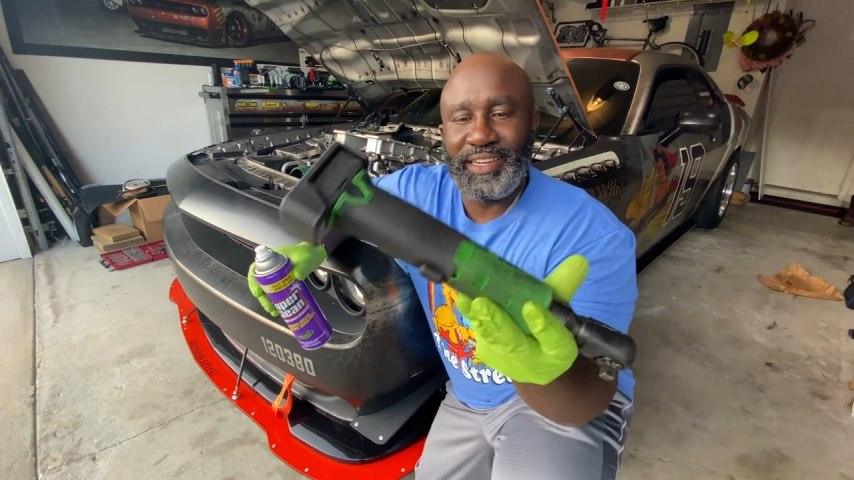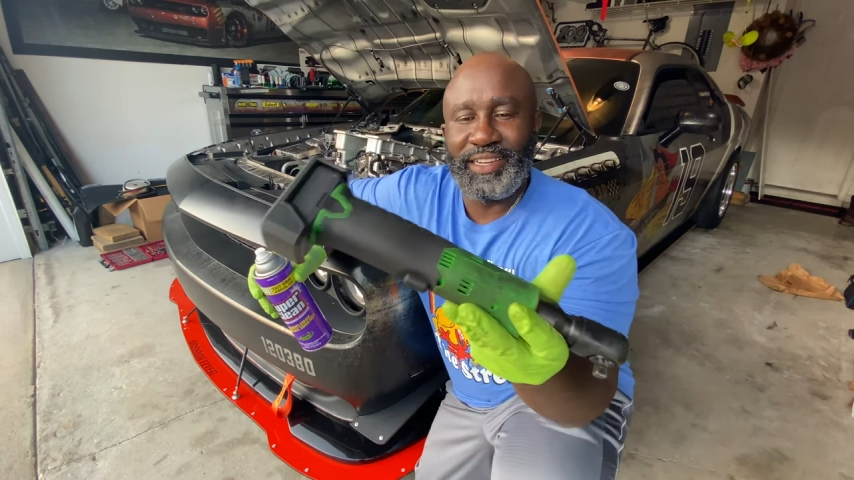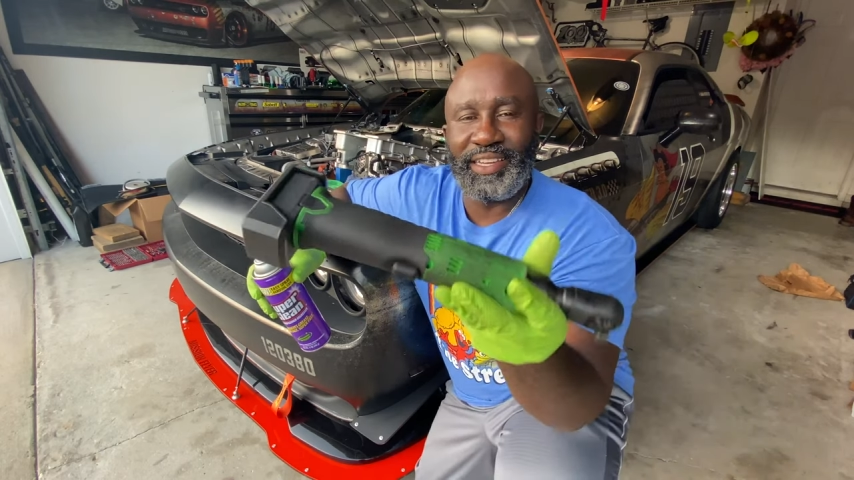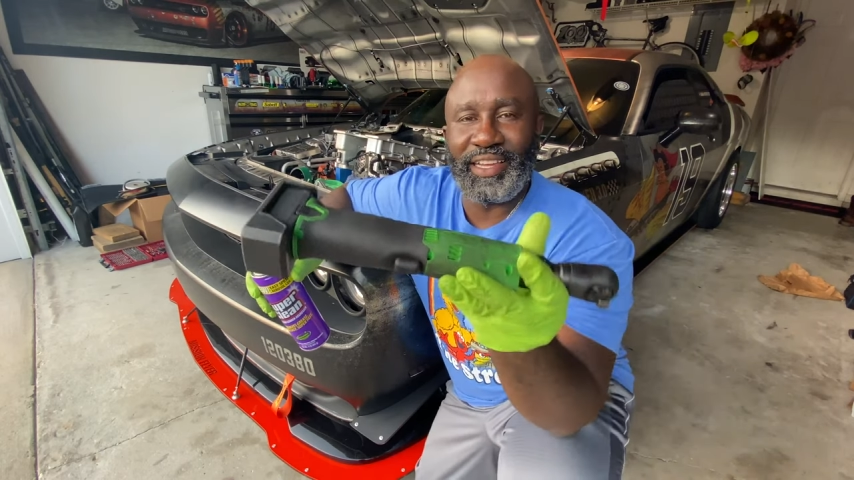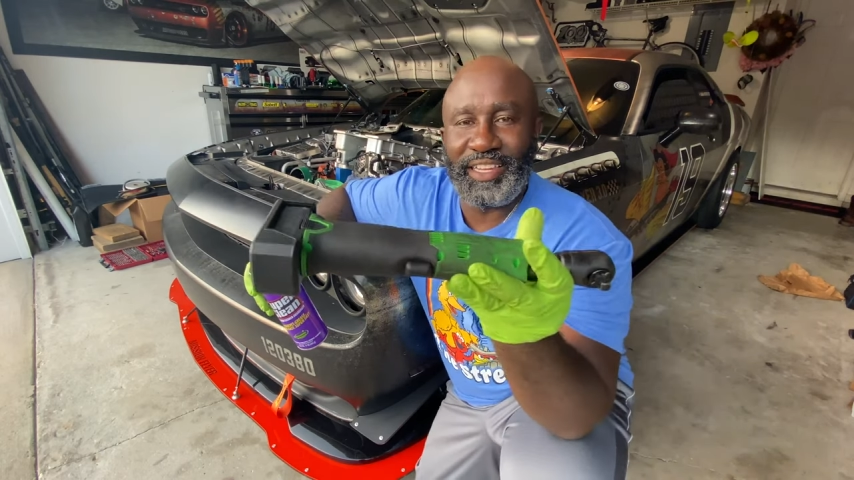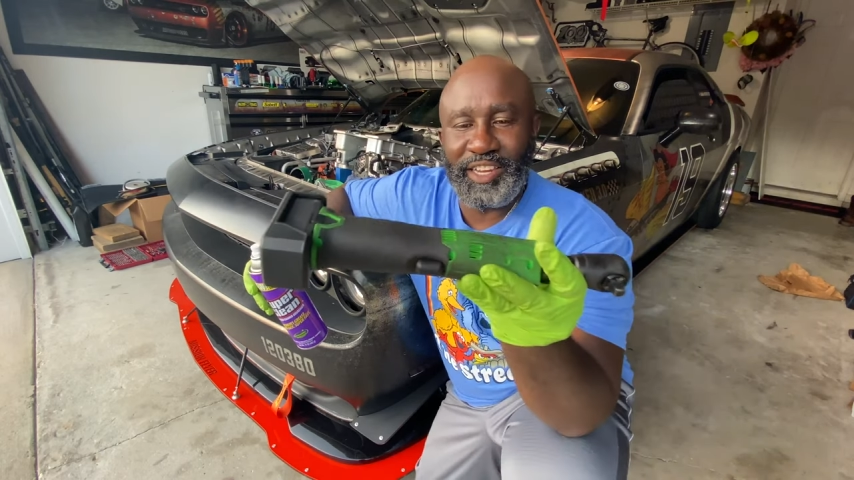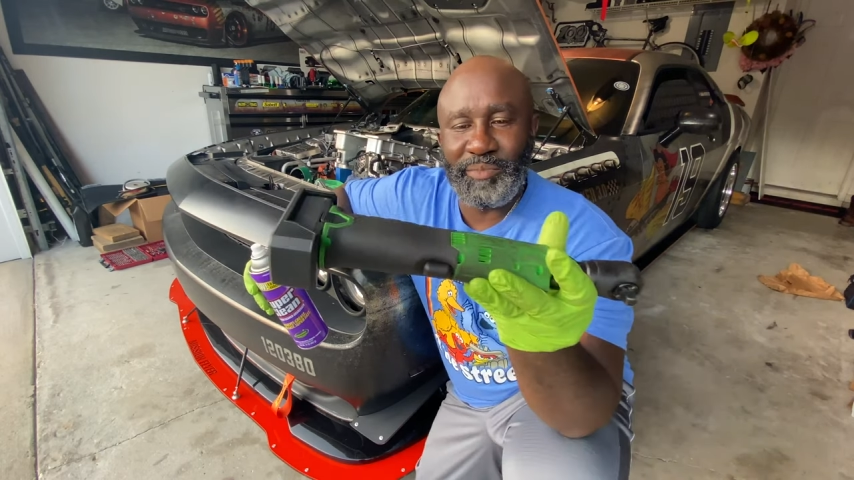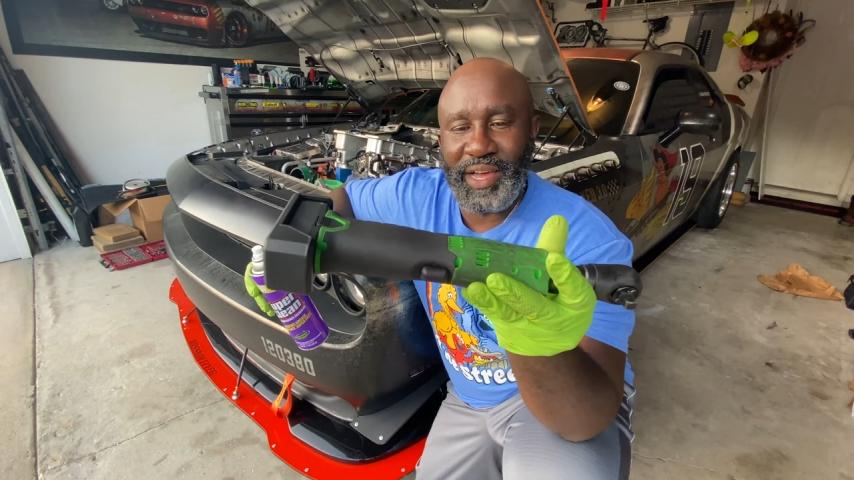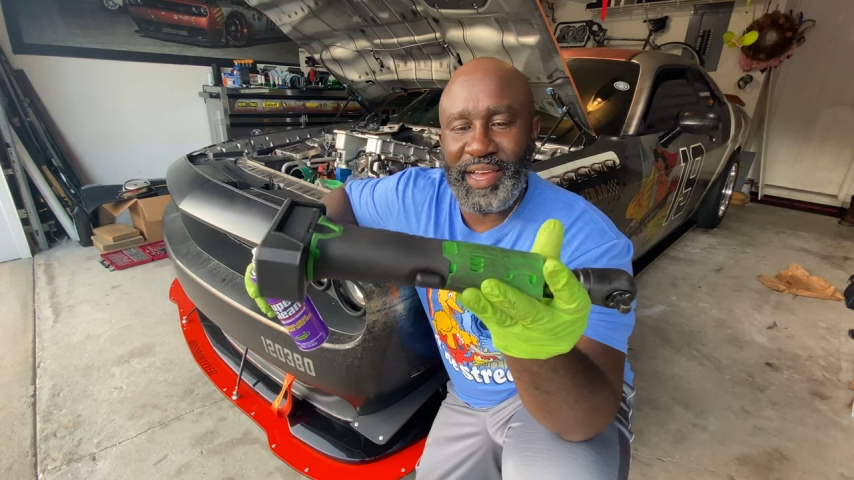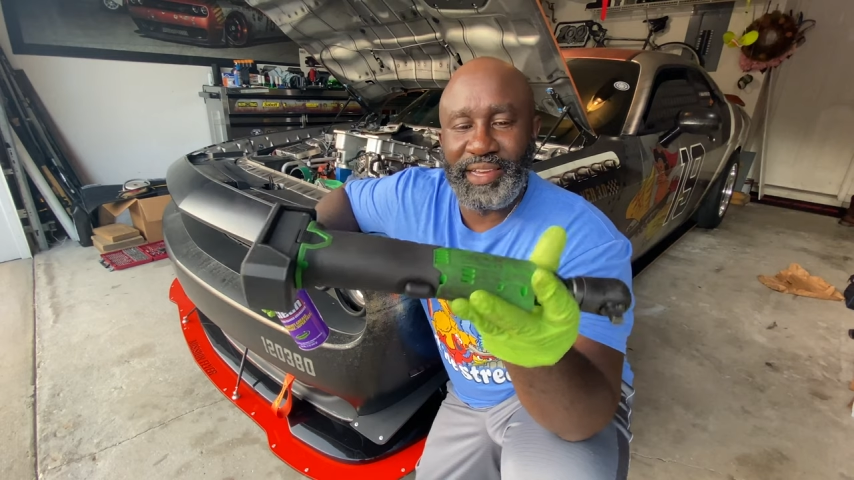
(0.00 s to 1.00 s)
to clean
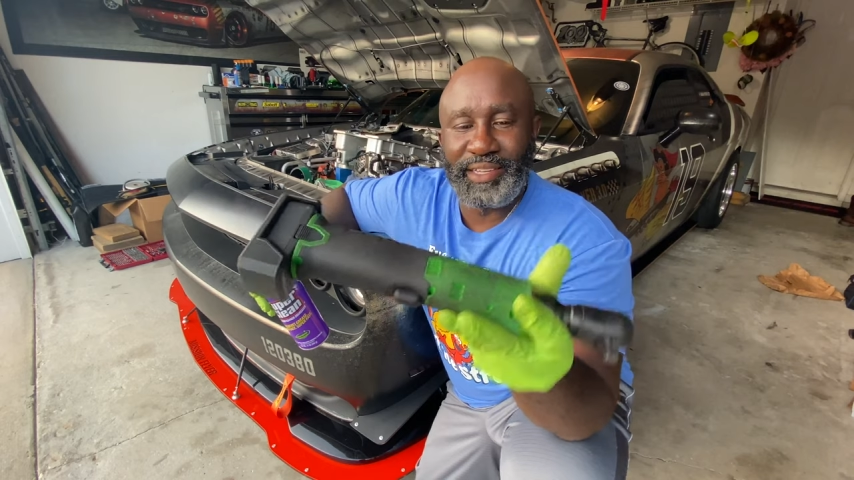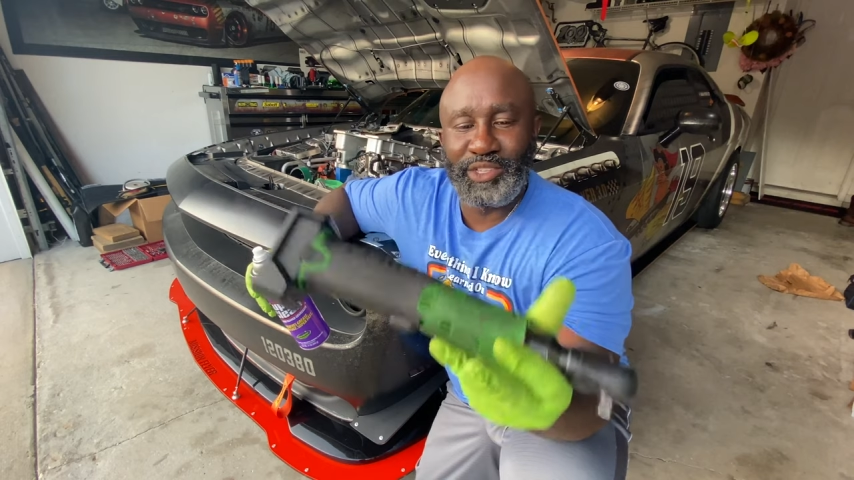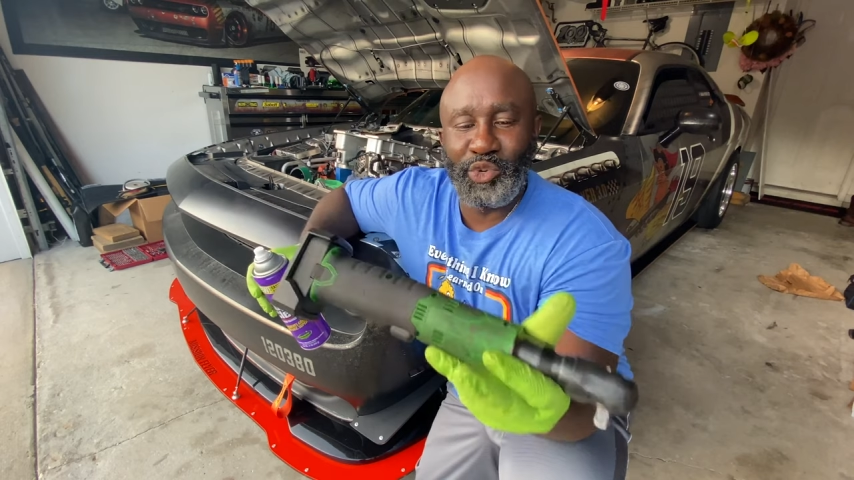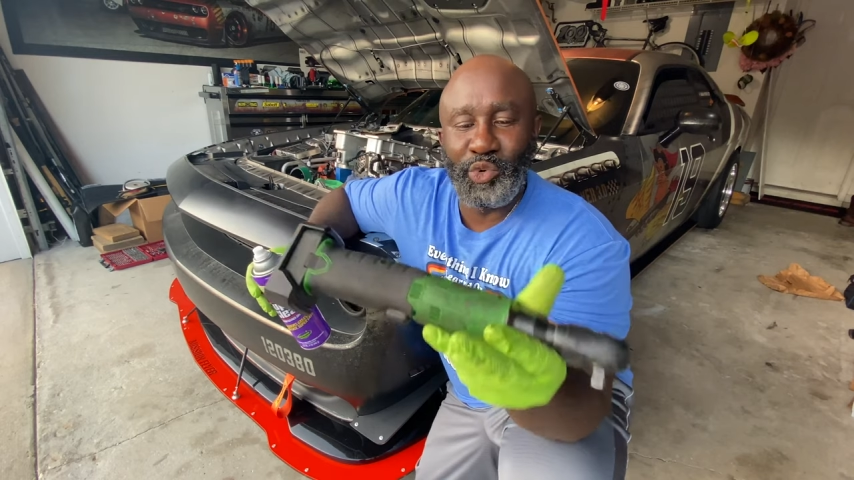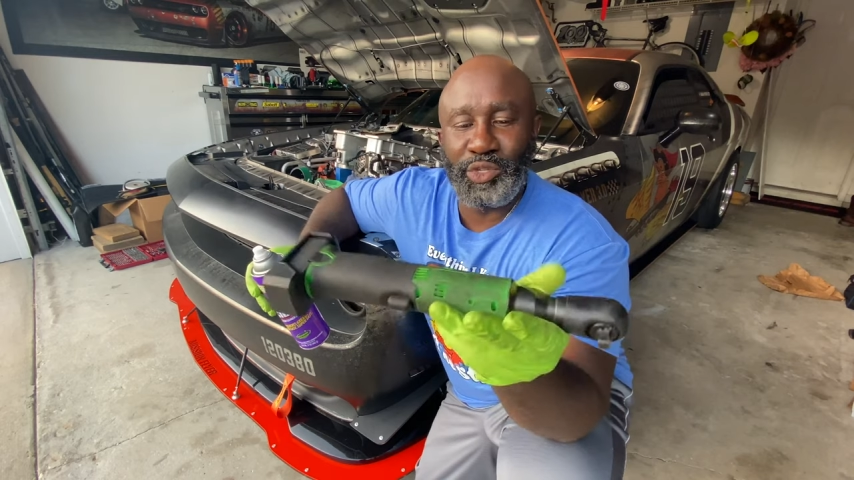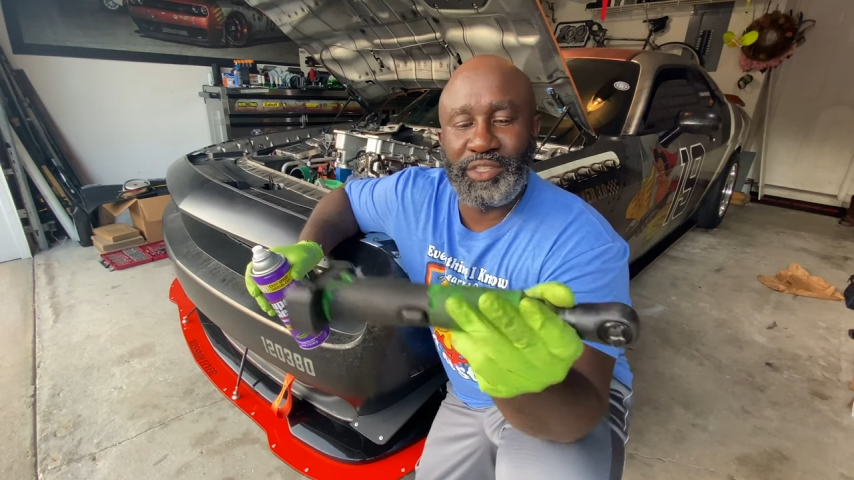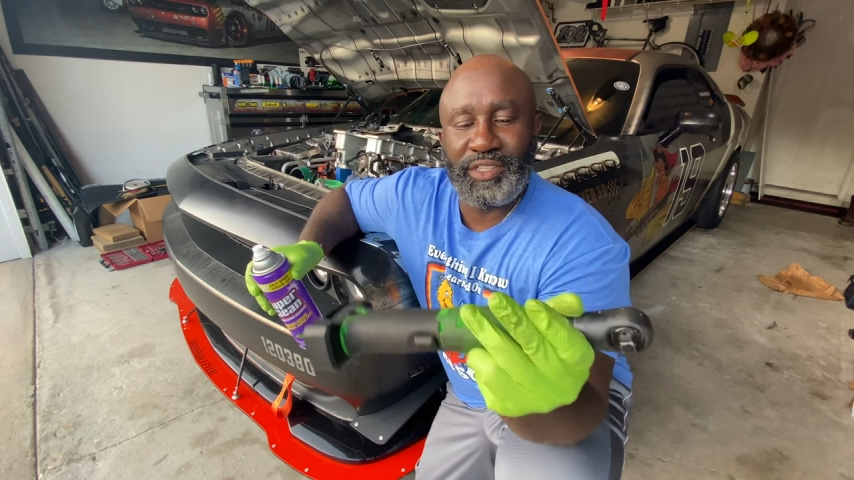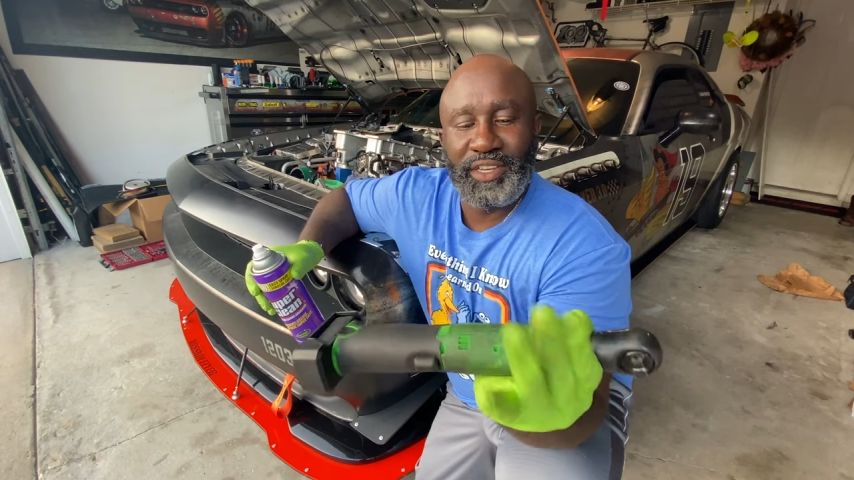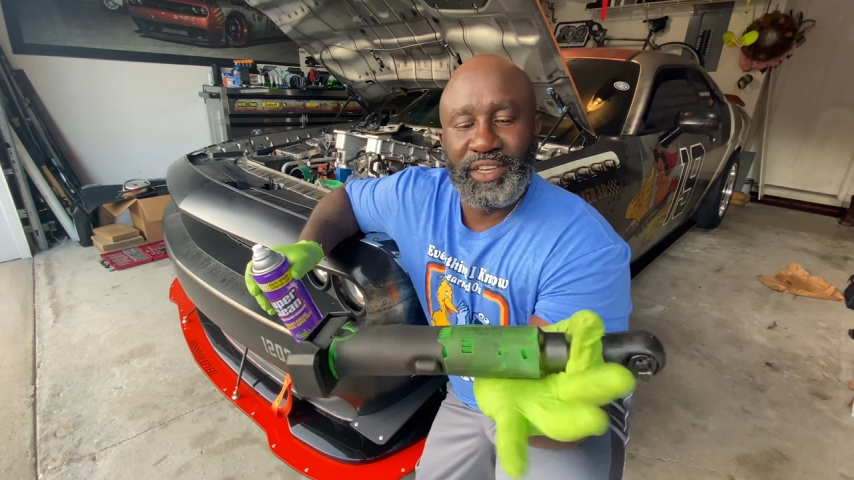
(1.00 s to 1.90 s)
my tools.